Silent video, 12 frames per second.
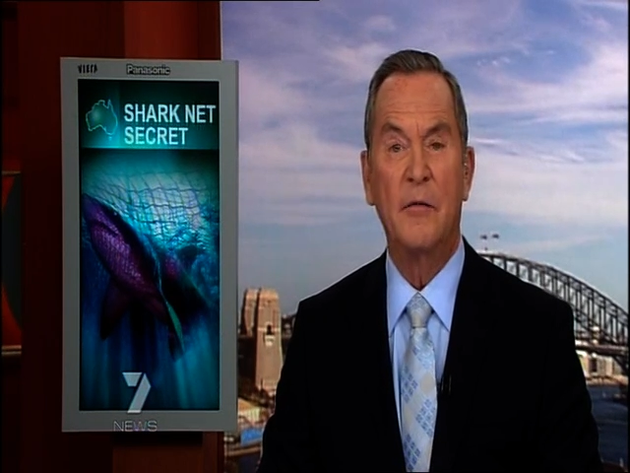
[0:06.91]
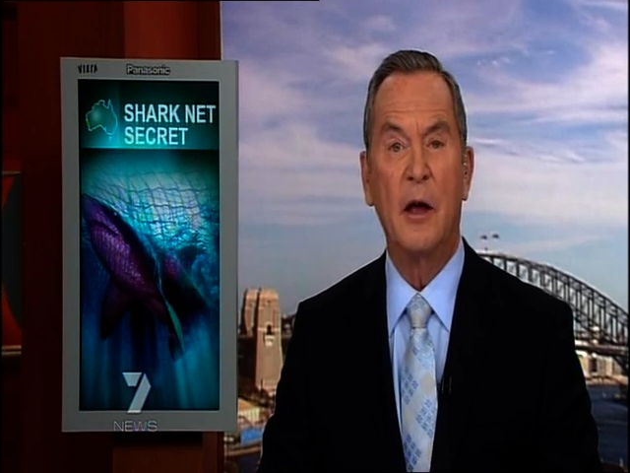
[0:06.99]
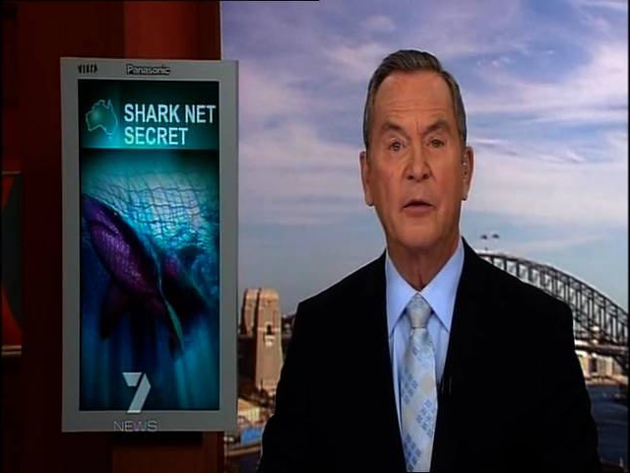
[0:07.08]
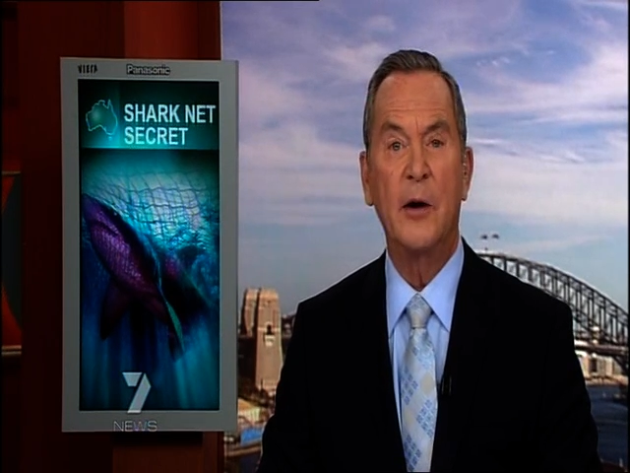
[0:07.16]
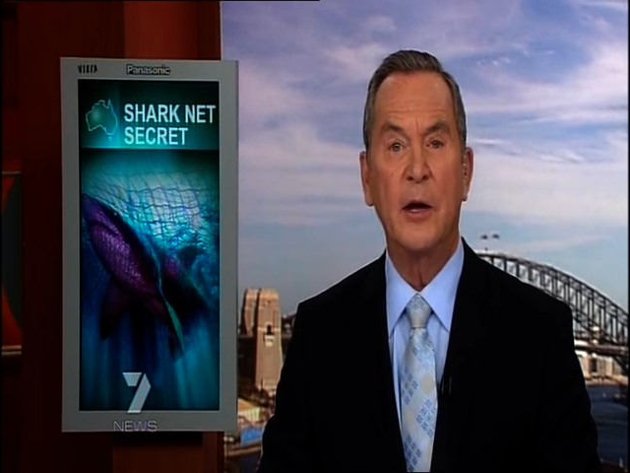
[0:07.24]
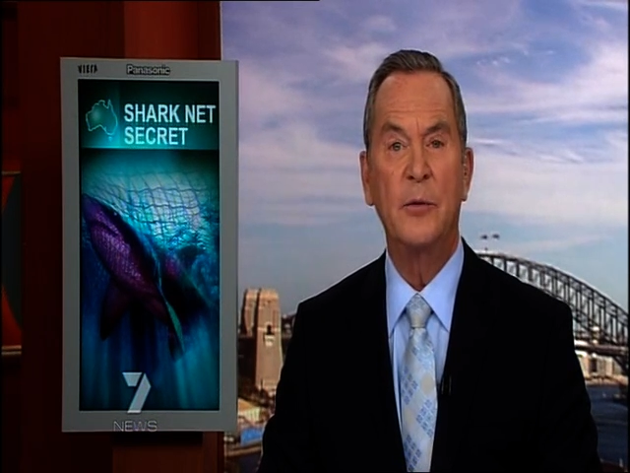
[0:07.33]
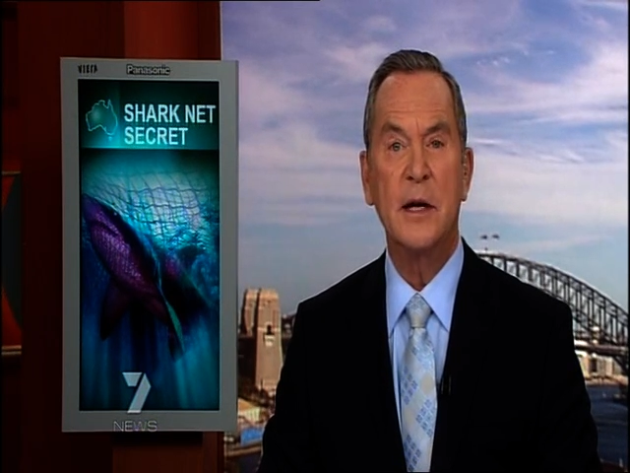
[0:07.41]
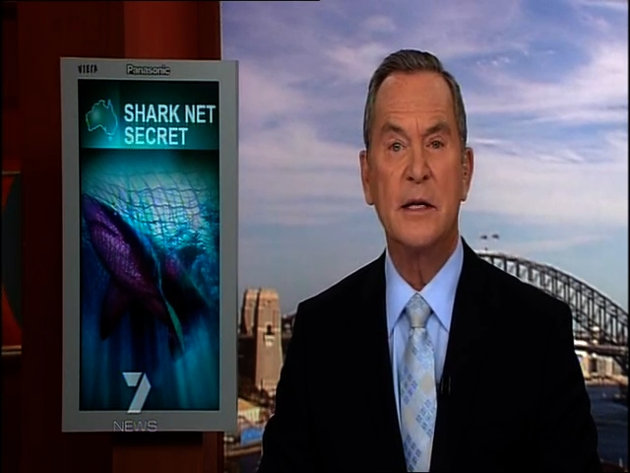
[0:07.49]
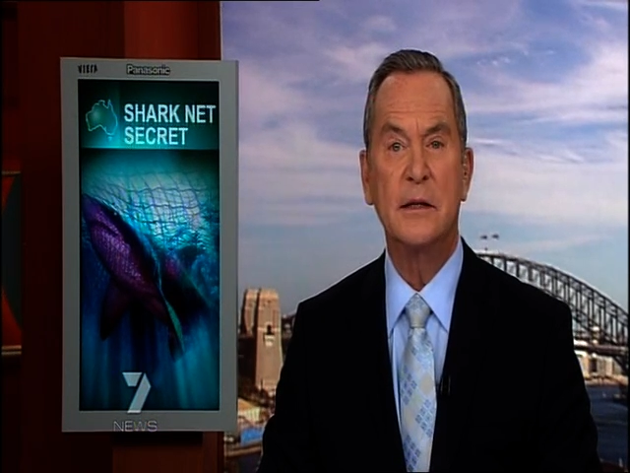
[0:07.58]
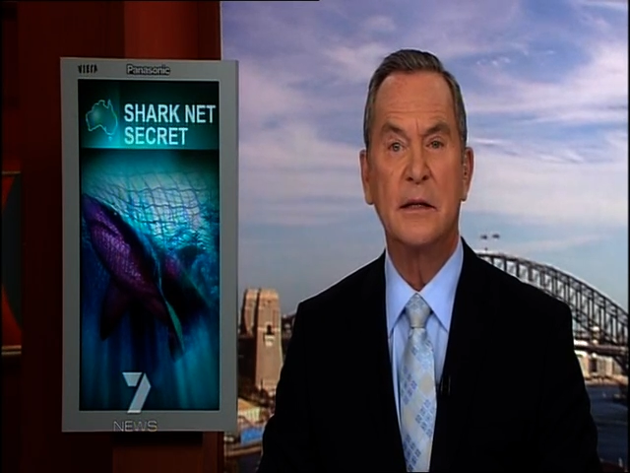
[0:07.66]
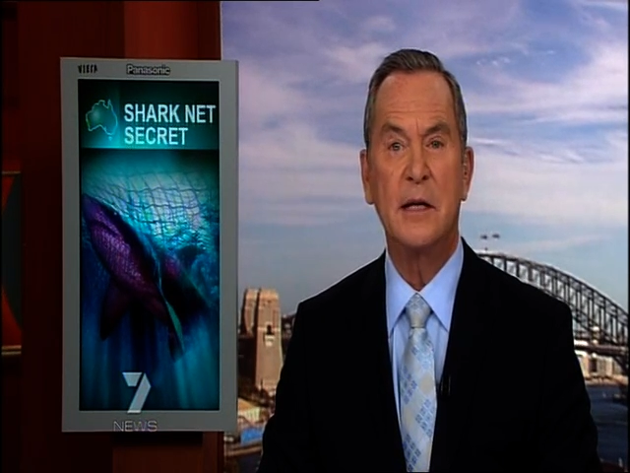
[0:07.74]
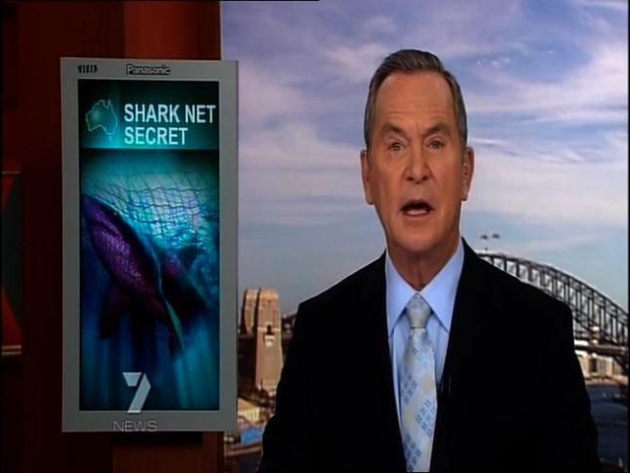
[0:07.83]
following
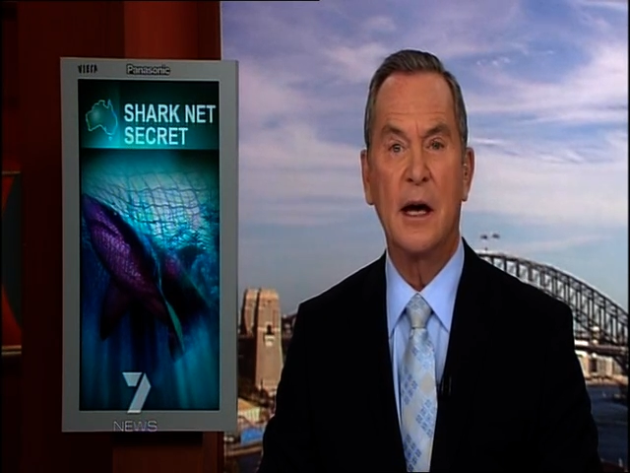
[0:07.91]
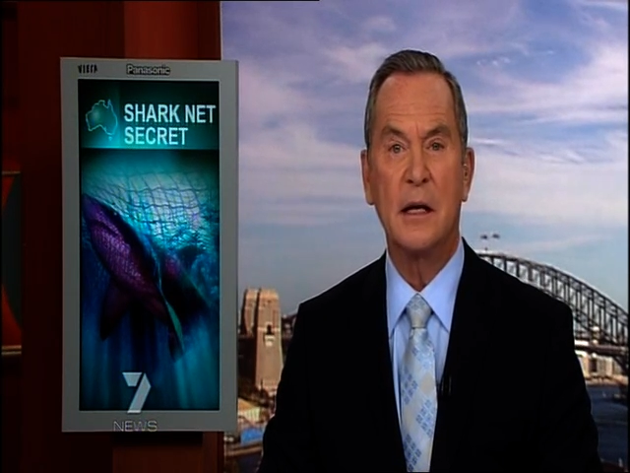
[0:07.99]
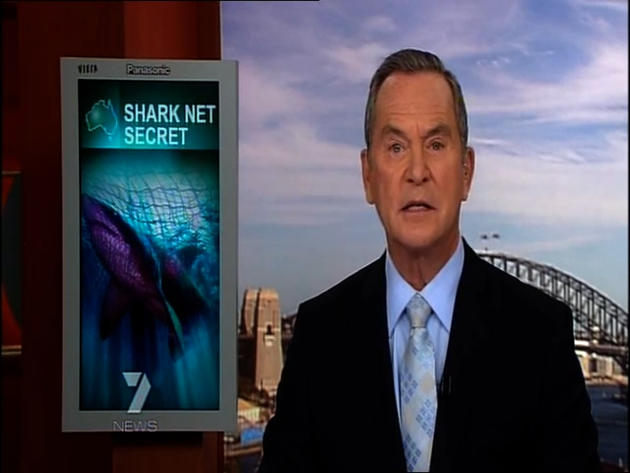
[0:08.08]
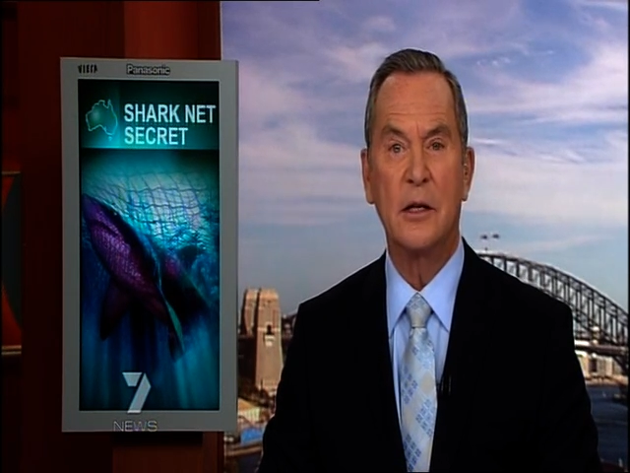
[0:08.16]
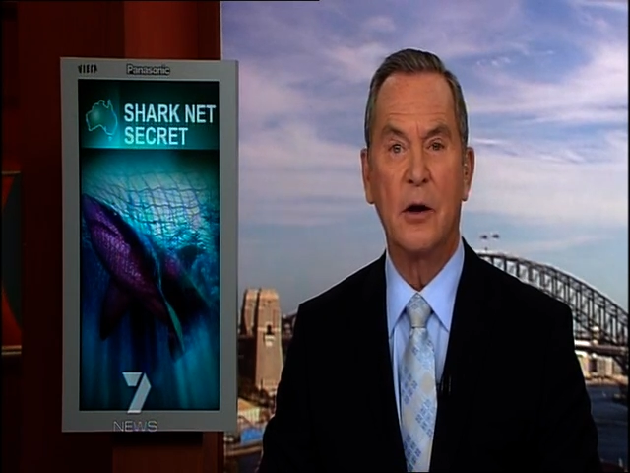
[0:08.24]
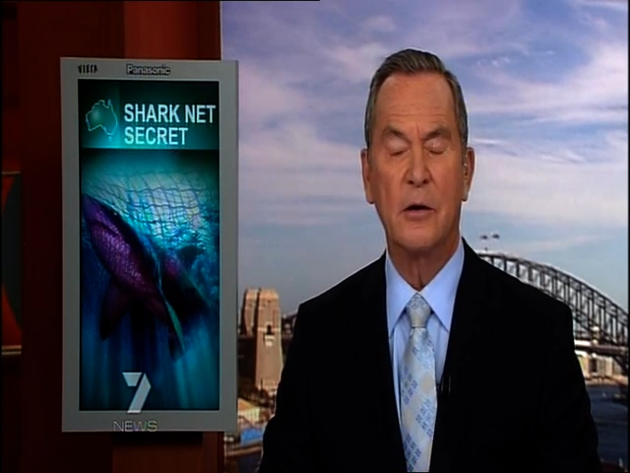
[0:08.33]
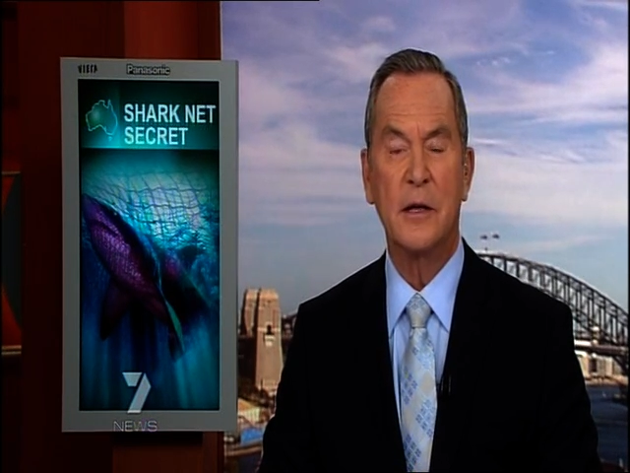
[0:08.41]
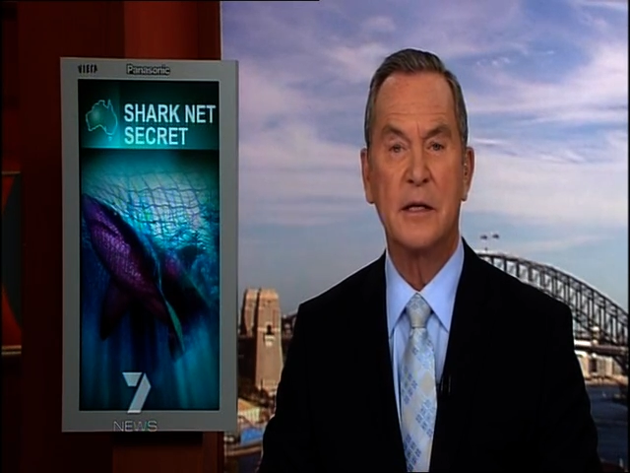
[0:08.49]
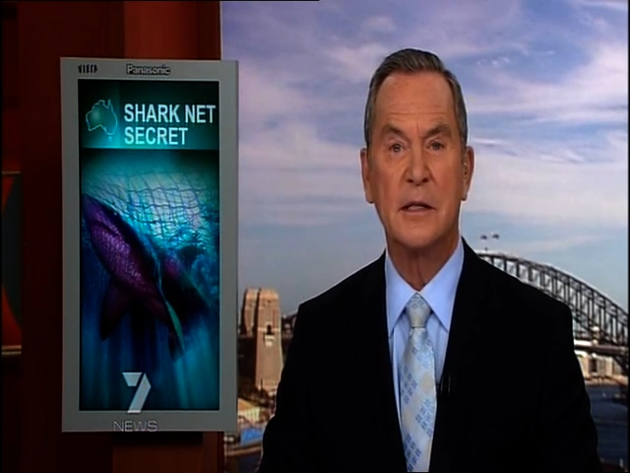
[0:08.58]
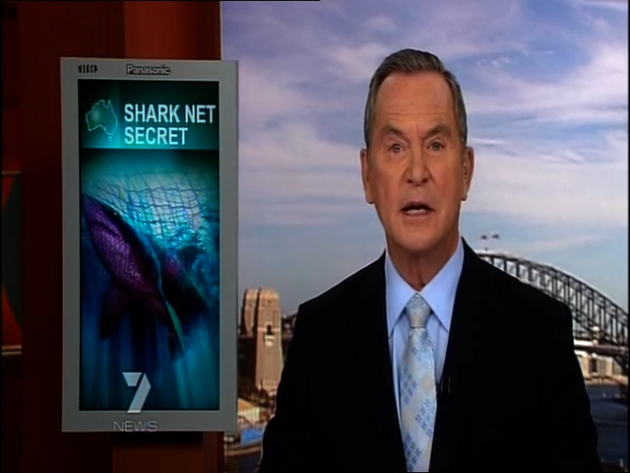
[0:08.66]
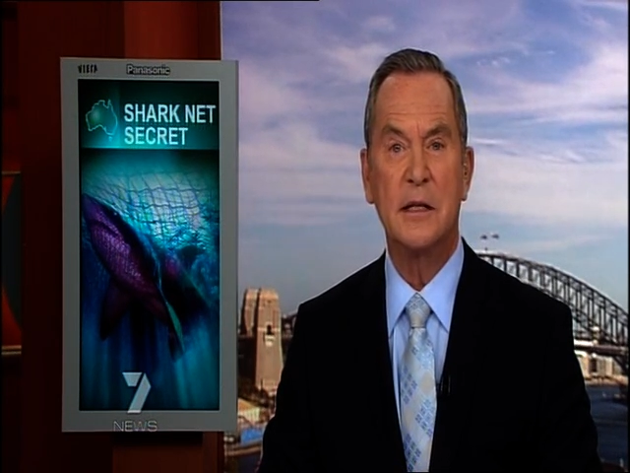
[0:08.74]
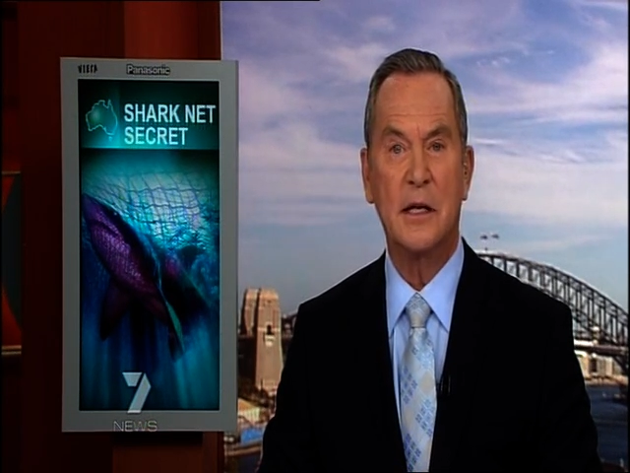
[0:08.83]
recent attacks along the
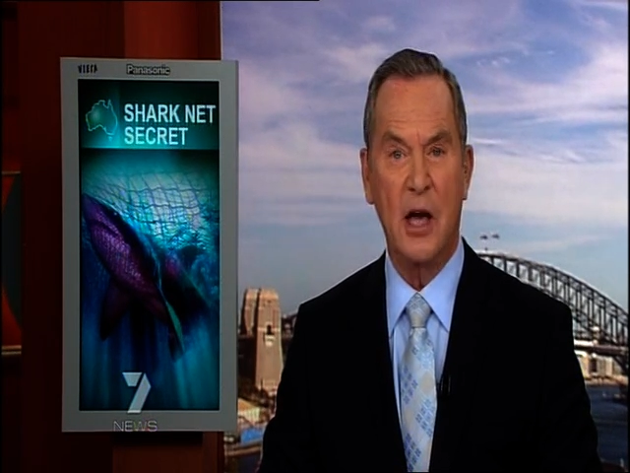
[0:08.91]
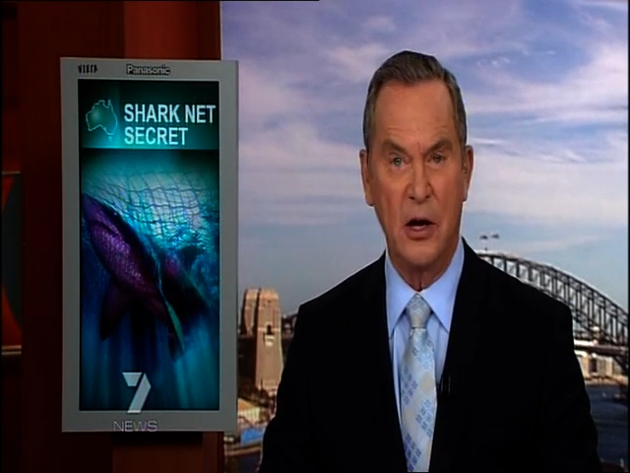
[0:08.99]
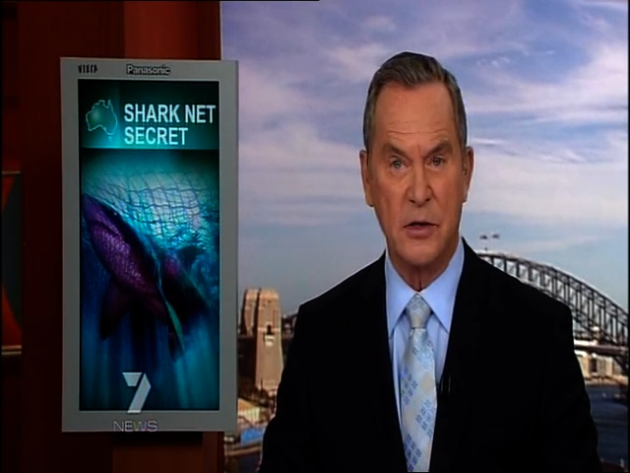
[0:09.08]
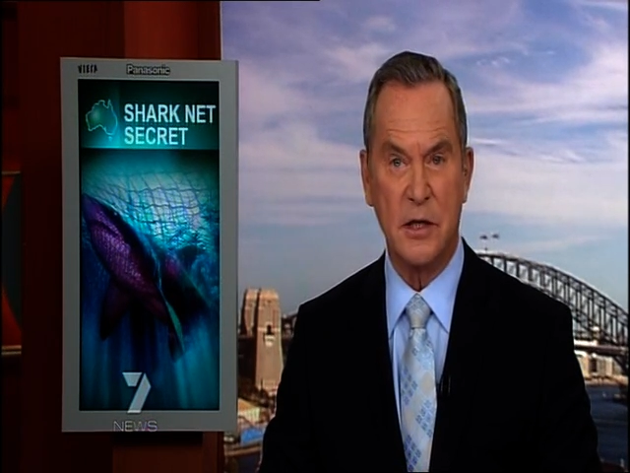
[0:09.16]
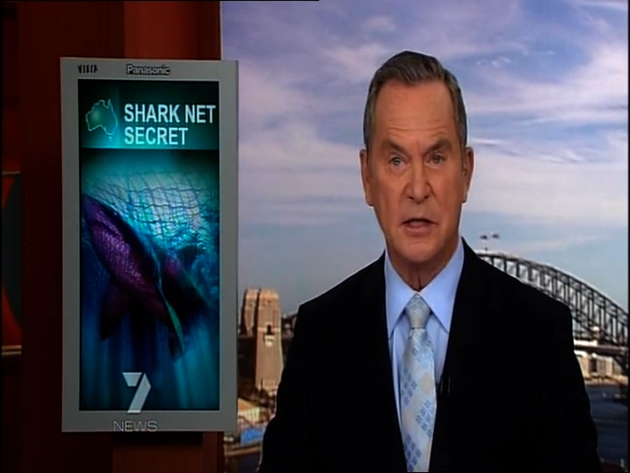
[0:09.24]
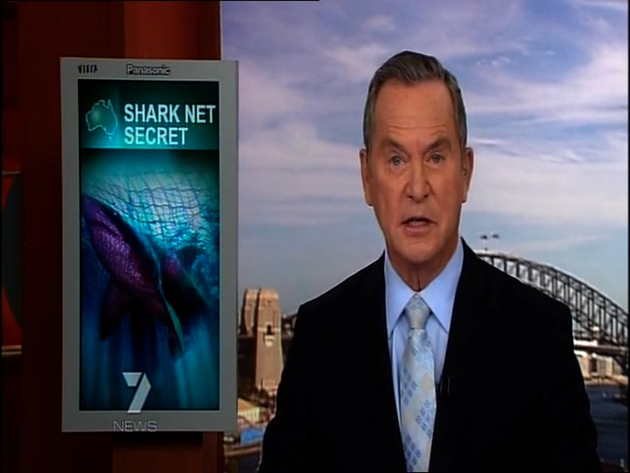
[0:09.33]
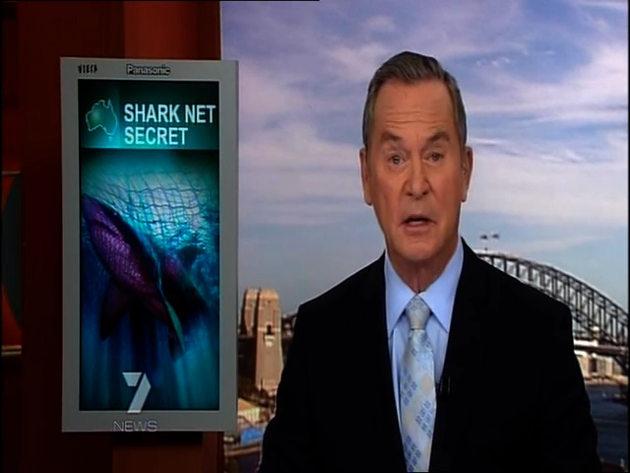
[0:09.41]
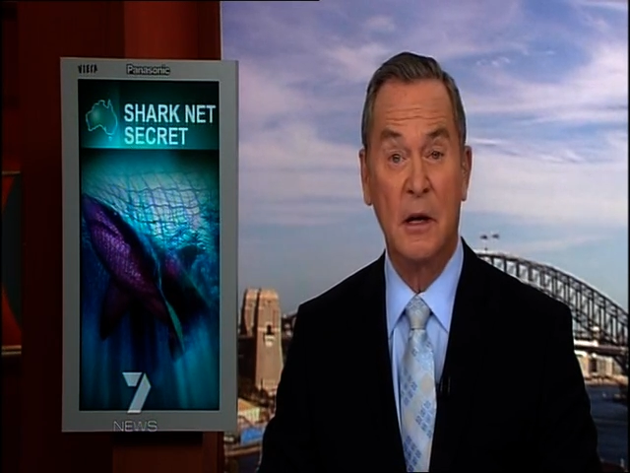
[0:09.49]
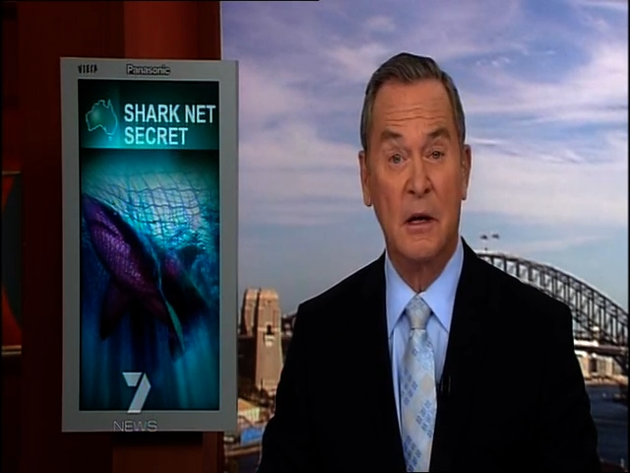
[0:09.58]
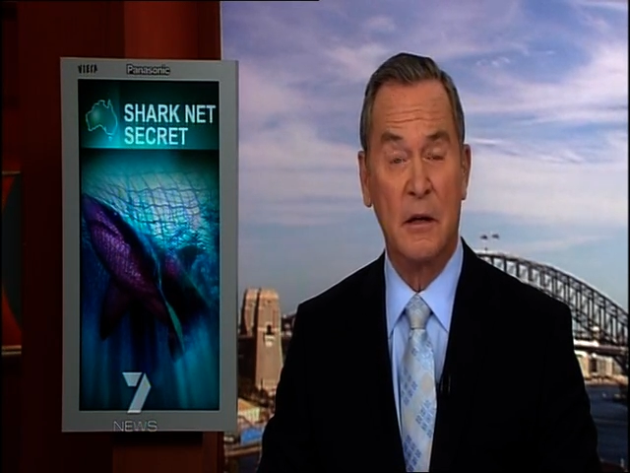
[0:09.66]
state's coast.